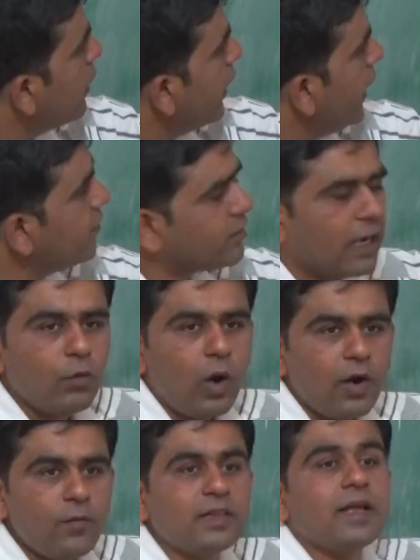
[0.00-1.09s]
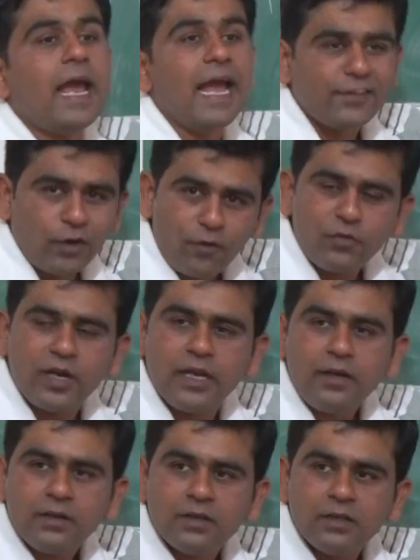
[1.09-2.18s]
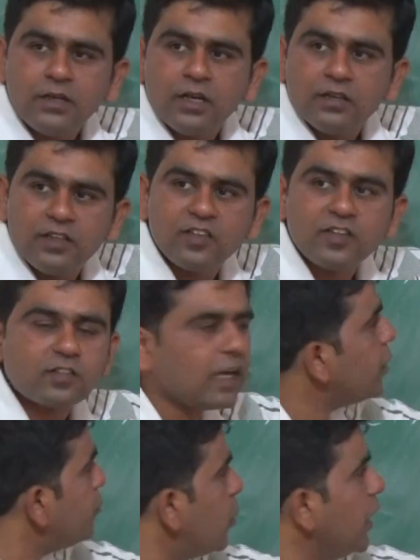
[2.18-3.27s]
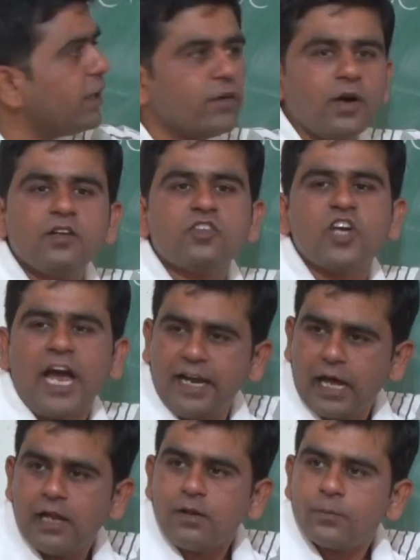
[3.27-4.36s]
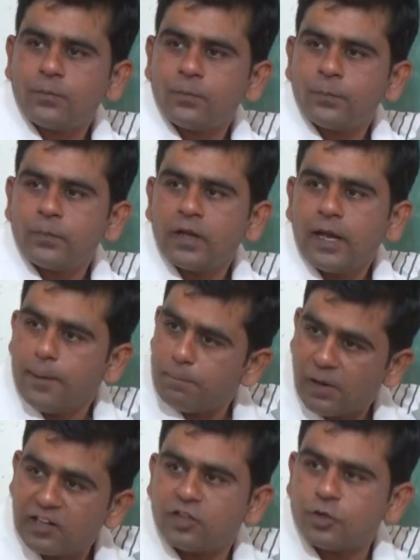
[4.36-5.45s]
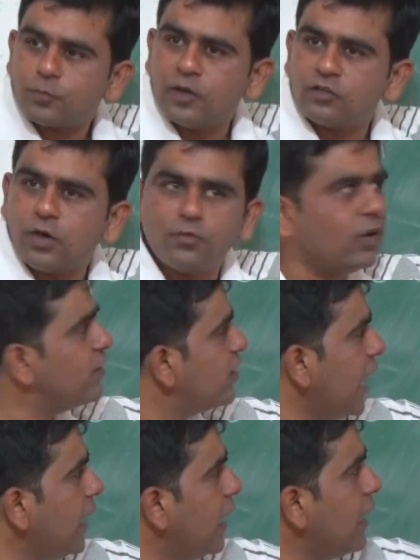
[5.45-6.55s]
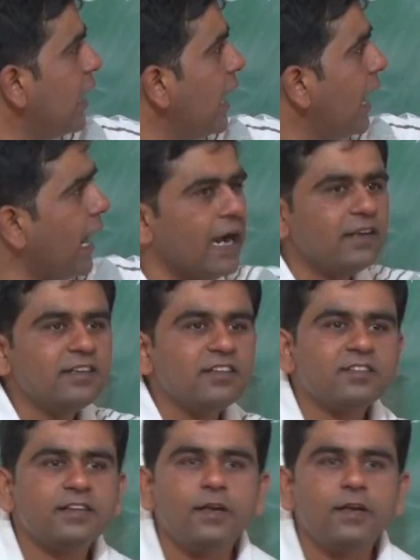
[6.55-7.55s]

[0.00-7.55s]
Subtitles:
is convolved with H of t. This is corresponding to your channel, impulse response of your channel, and this C